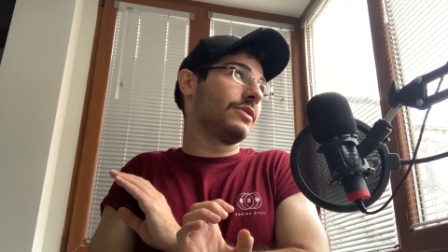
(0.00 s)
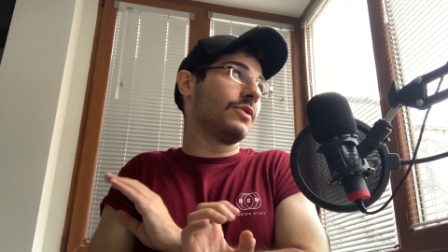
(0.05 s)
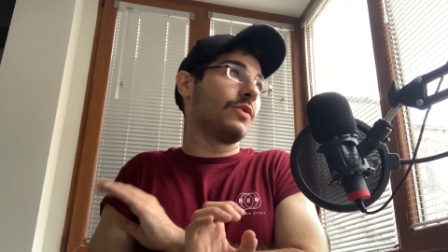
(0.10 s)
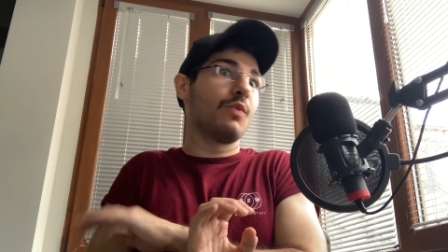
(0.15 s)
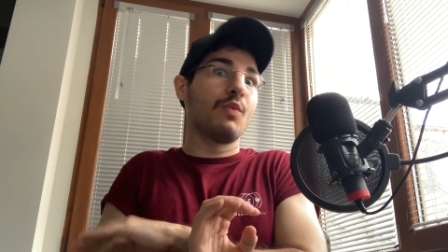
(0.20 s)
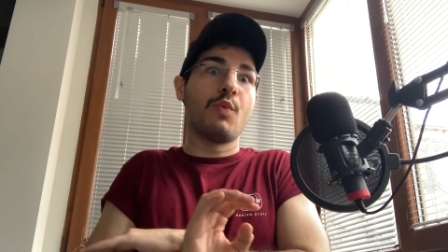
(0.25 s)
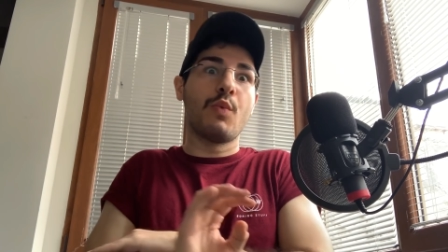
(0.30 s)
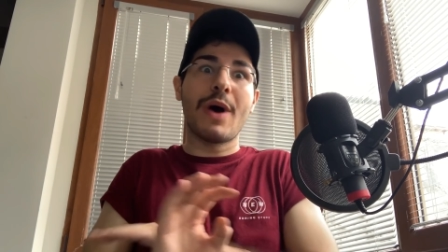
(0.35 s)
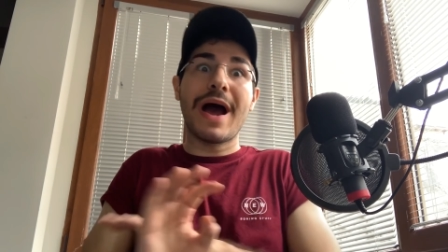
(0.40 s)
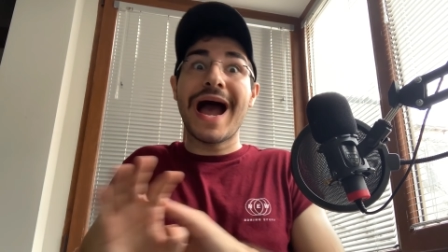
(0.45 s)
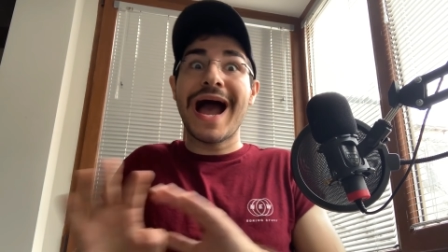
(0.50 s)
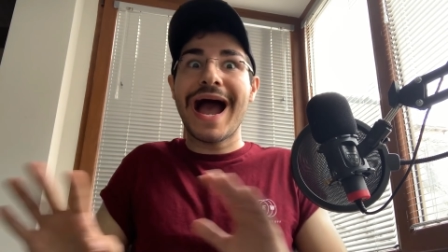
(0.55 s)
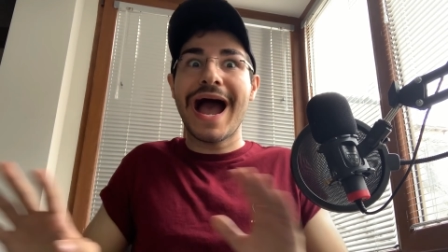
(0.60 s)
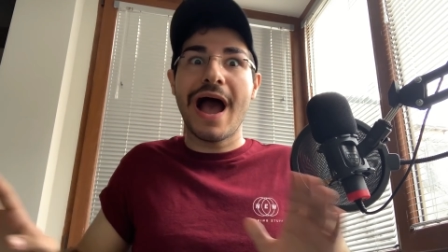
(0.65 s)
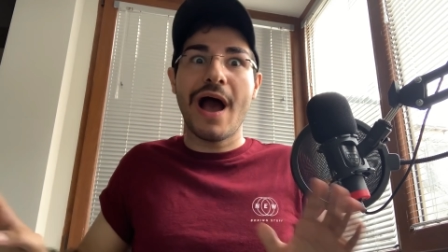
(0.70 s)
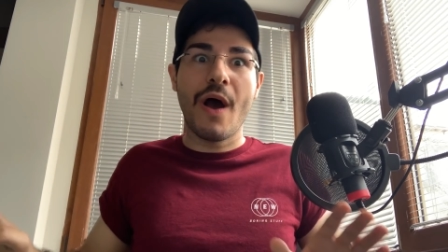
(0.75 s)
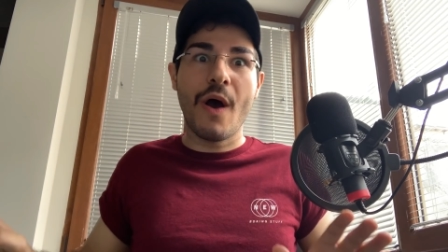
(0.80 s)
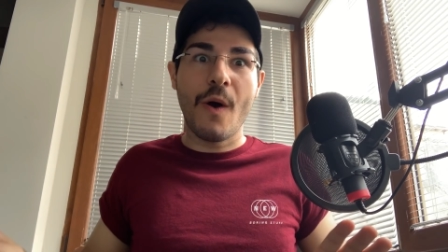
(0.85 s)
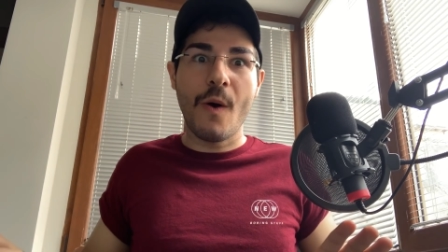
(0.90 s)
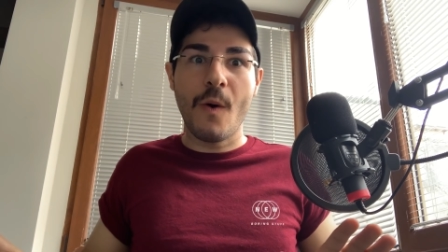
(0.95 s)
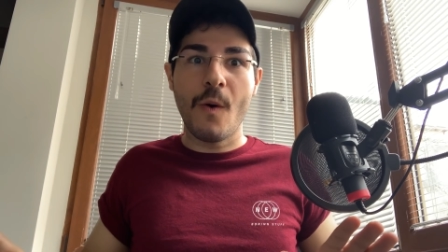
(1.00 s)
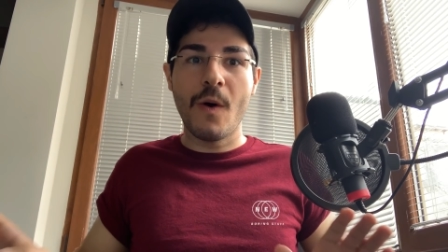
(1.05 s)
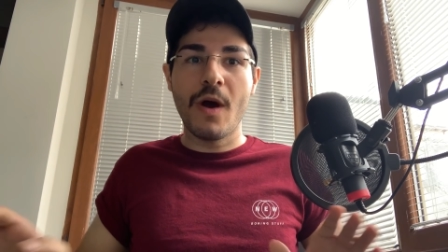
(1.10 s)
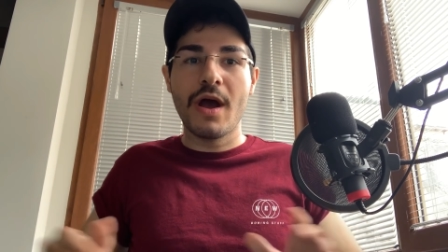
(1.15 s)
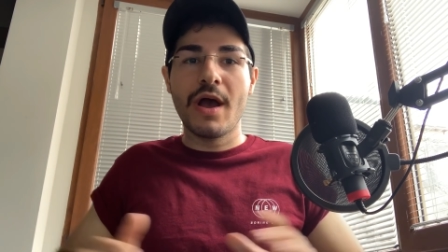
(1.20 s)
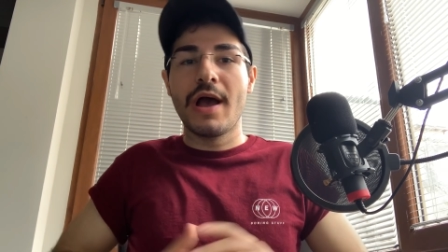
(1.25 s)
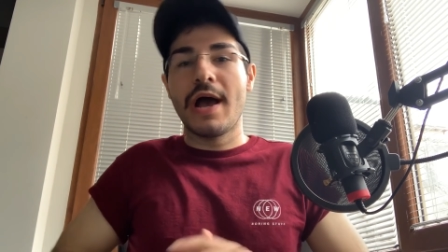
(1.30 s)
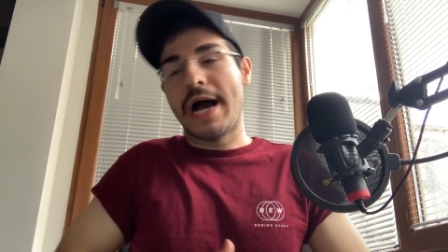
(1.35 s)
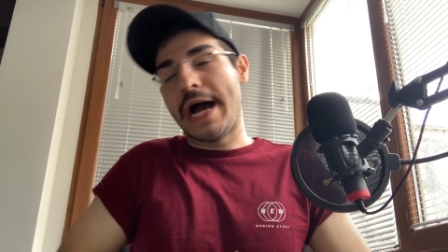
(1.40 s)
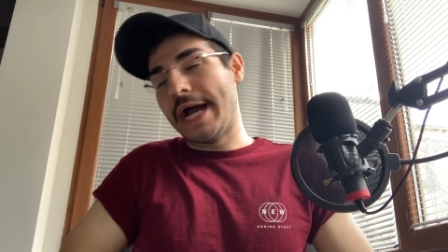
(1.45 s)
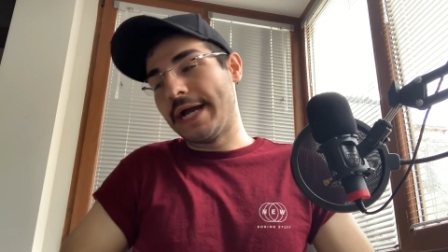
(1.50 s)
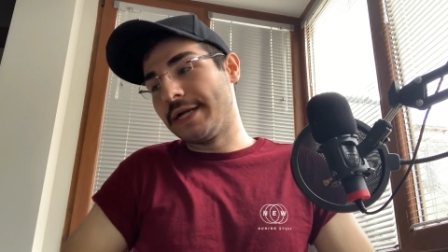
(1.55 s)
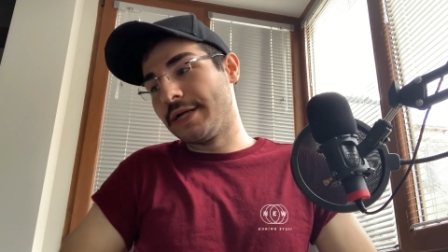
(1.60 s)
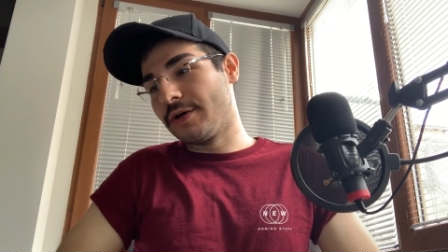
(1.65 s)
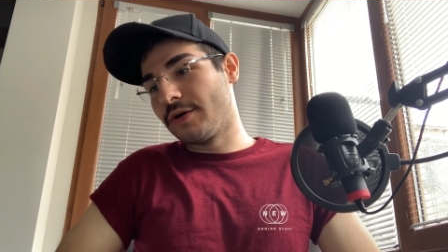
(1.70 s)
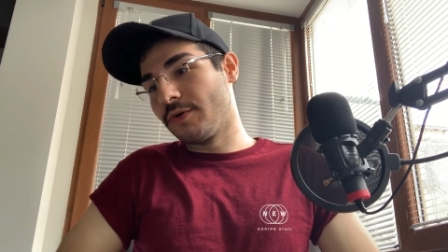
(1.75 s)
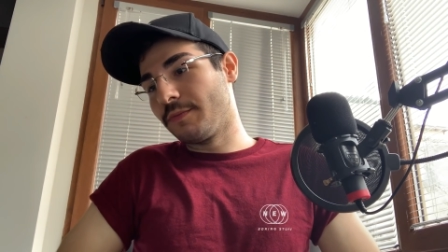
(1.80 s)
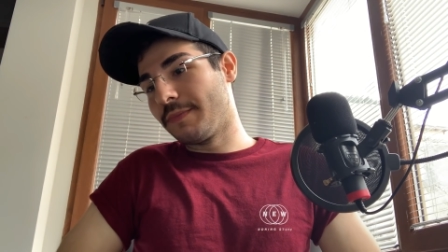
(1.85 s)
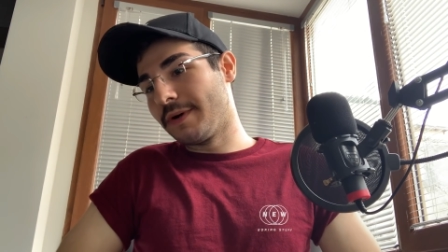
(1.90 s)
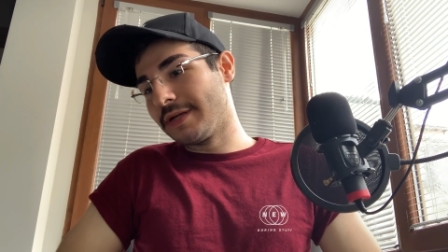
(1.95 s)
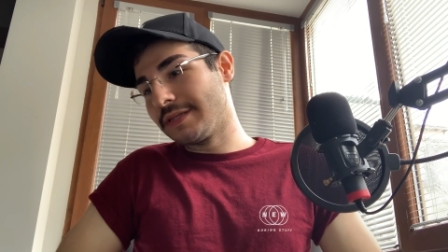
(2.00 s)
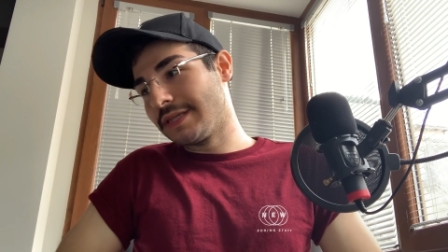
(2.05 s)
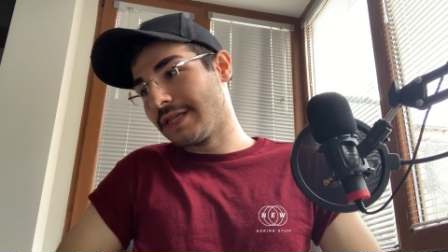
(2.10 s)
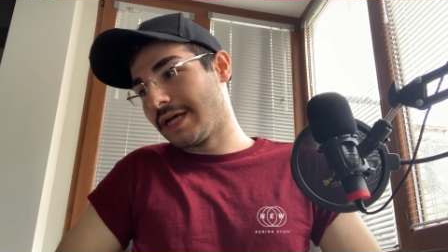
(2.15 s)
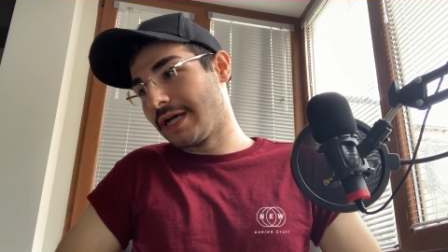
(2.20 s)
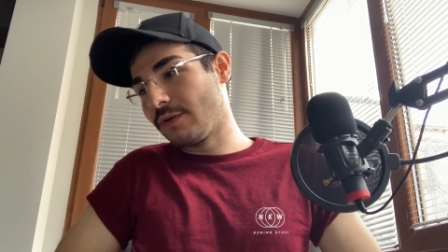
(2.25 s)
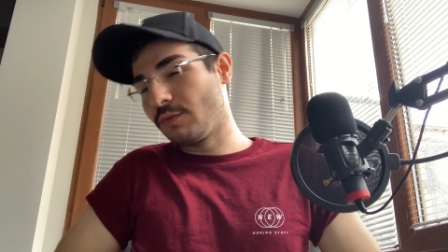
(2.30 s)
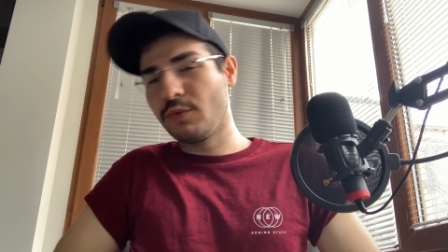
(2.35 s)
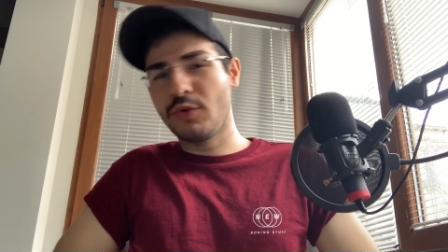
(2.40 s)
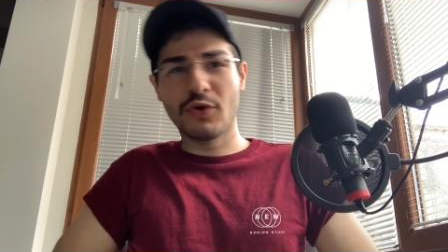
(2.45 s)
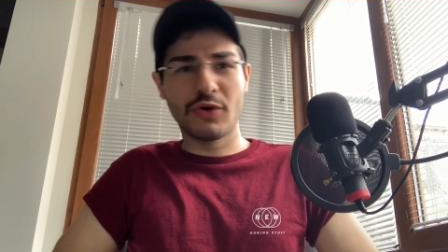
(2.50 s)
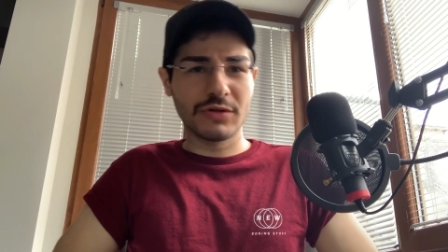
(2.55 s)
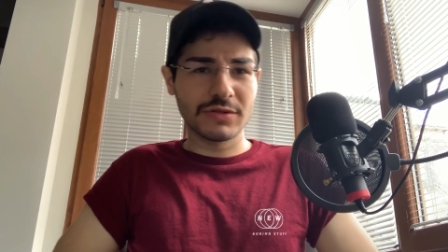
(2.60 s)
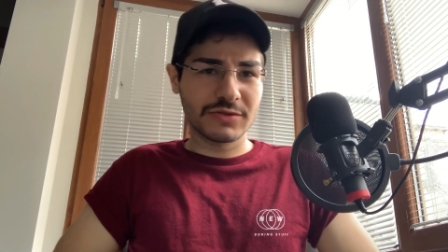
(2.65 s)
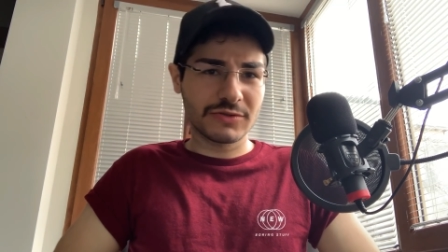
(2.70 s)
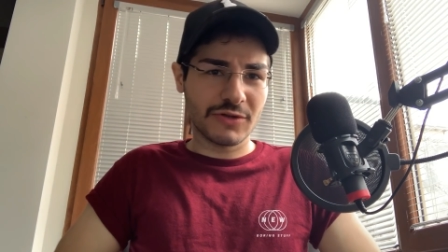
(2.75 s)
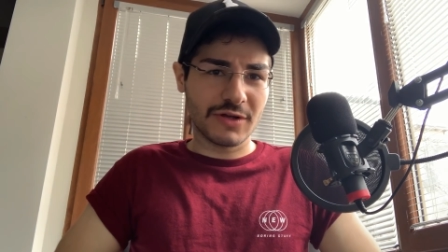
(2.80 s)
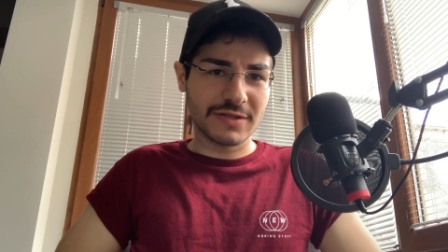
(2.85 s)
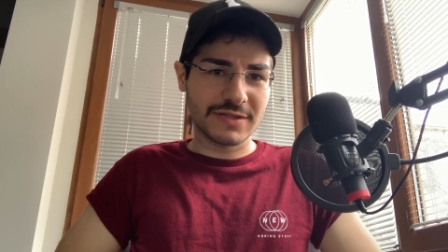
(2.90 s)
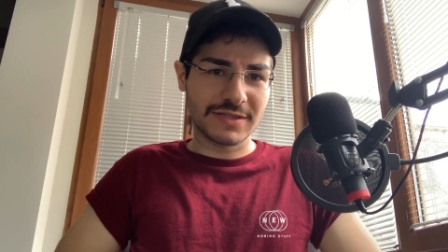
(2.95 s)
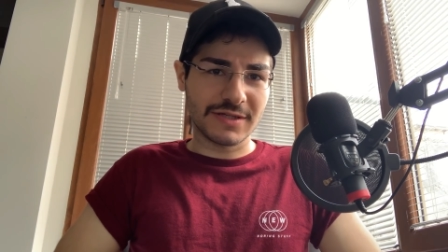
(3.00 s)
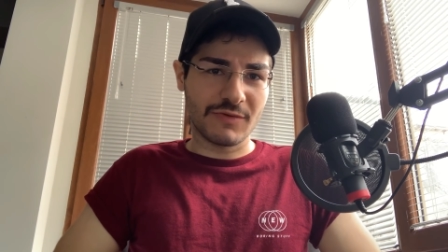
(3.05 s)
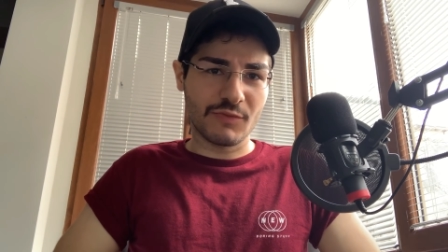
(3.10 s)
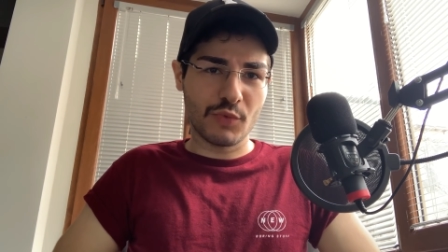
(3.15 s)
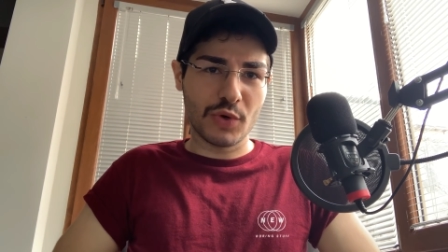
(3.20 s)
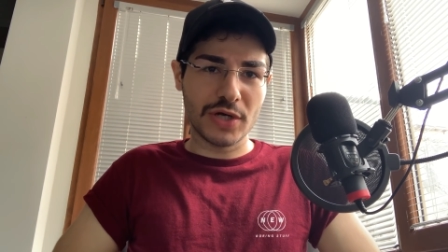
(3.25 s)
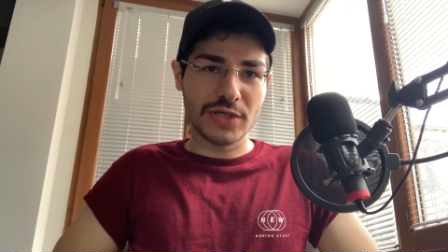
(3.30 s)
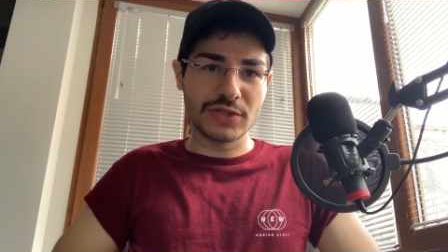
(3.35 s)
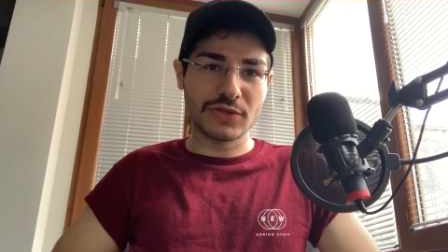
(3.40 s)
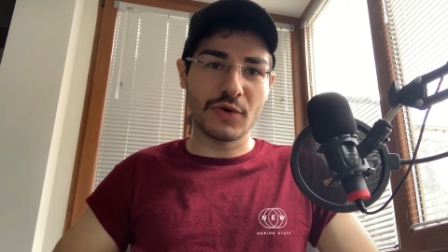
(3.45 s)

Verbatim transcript: you know, wow. I know, but like we all start somewhere.